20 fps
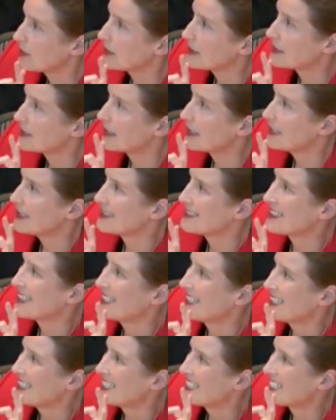it says
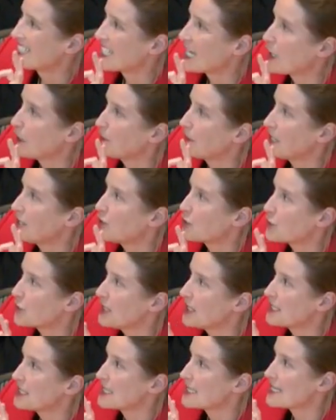shall be
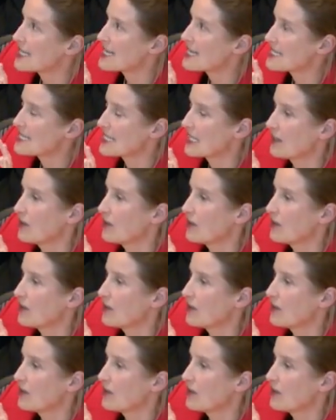treated as